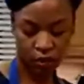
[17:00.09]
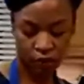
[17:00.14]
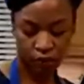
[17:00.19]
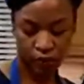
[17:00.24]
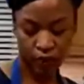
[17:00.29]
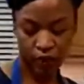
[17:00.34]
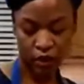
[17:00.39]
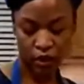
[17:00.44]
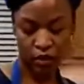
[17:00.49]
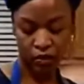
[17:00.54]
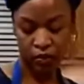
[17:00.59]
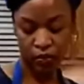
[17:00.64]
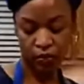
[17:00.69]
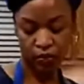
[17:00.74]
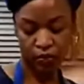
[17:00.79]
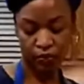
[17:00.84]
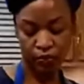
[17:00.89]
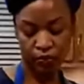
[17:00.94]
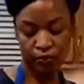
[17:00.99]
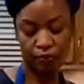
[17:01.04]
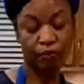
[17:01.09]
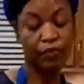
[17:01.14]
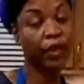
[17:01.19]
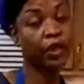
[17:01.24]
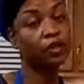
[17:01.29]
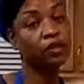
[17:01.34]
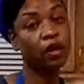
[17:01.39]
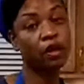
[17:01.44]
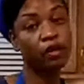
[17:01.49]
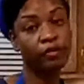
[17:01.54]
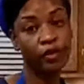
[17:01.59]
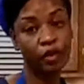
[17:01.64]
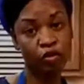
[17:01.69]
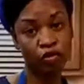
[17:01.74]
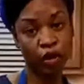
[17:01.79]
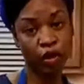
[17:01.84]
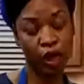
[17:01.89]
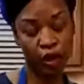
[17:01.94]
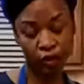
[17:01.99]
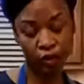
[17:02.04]
Just mix all of
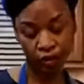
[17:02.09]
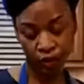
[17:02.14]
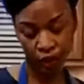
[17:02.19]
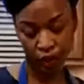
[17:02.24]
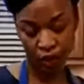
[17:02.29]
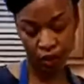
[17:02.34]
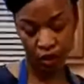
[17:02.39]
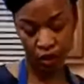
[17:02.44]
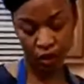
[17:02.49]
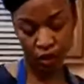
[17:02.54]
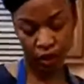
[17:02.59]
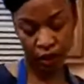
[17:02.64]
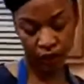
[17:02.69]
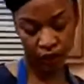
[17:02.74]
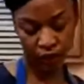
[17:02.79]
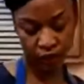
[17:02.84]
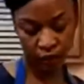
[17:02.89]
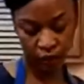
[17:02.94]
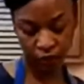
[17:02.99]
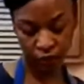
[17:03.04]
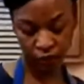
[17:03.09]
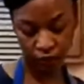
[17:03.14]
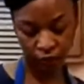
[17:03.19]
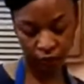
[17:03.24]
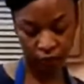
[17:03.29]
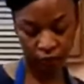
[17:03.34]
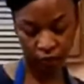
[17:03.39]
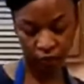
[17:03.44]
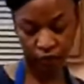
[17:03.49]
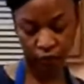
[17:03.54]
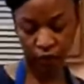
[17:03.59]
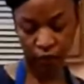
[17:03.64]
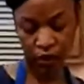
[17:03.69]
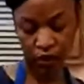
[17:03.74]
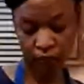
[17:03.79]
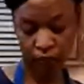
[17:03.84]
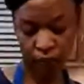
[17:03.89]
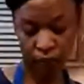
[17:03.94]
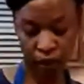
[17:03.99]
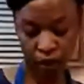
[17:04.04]
the dry ingredients together. Mix
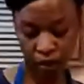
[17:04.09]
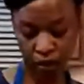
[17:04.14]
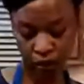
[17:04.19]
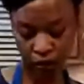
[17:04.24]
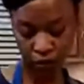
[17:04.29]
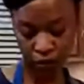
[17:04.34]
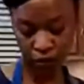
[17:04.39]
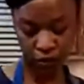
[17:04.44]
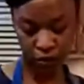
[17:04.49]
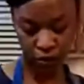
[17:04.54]
it well.